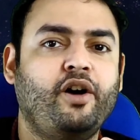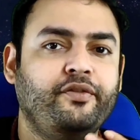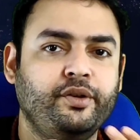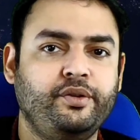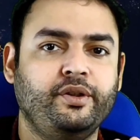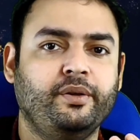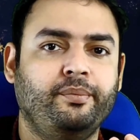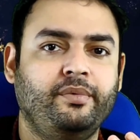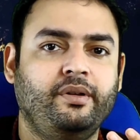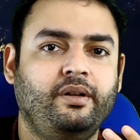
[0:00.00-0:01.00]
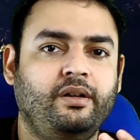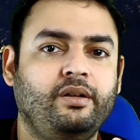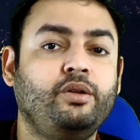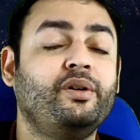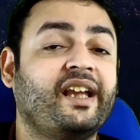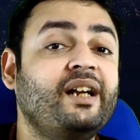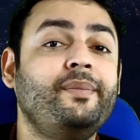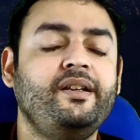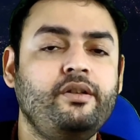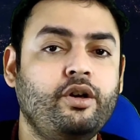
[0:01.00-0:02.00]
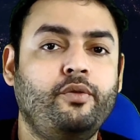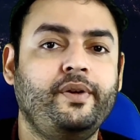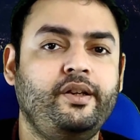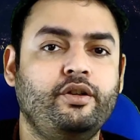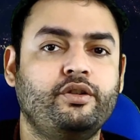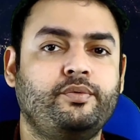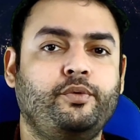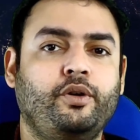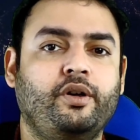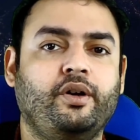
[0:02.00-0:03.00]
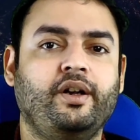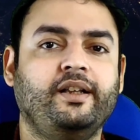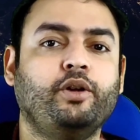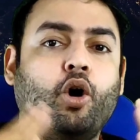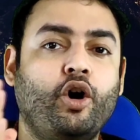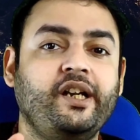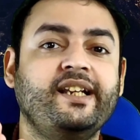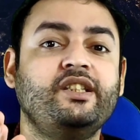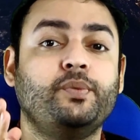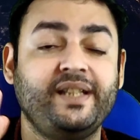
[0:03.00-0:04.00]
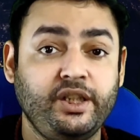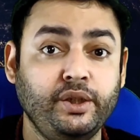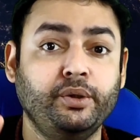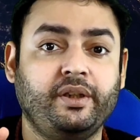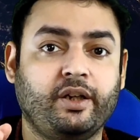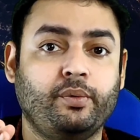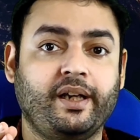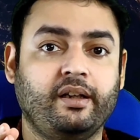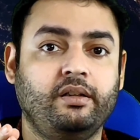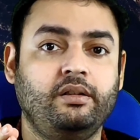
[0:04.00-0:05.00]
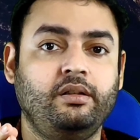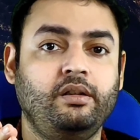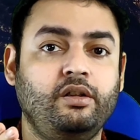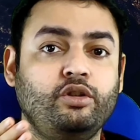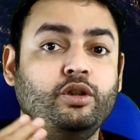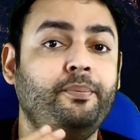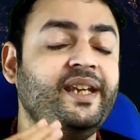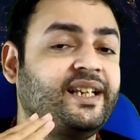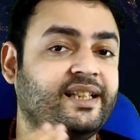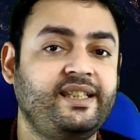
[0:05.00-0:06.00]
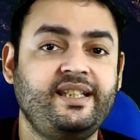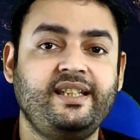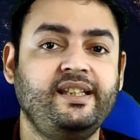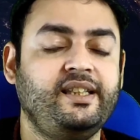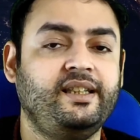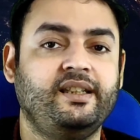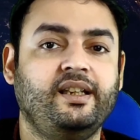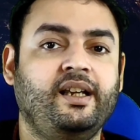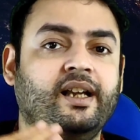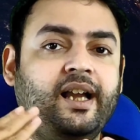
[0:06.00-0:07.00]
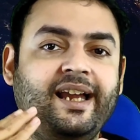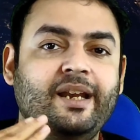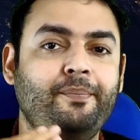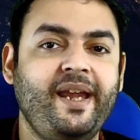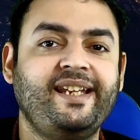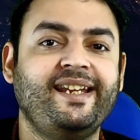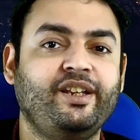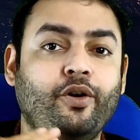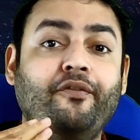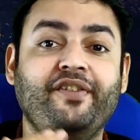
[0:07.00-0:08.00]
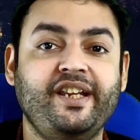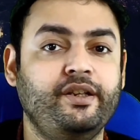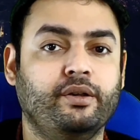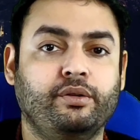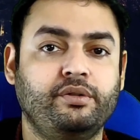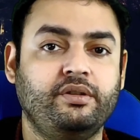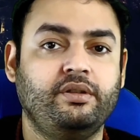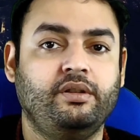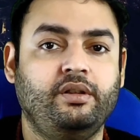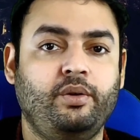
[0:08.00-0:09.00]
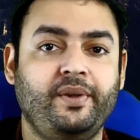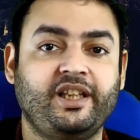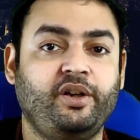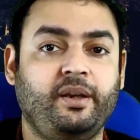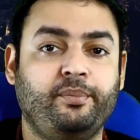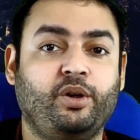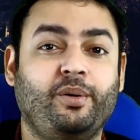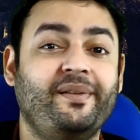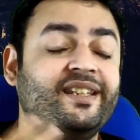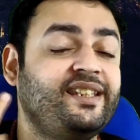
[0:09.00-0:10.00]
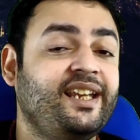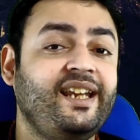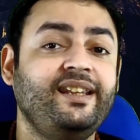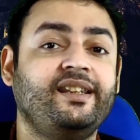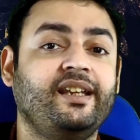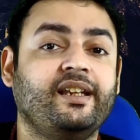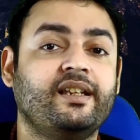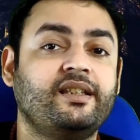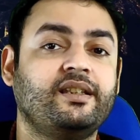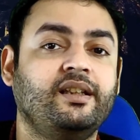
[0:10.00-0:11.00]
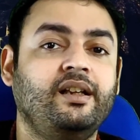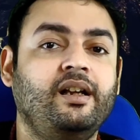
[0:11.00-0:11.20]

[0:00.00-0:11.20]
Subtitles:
of YouTube to recommend your videos for the audience which you require. So be consistent in making your videos without any problem. And the second thing is,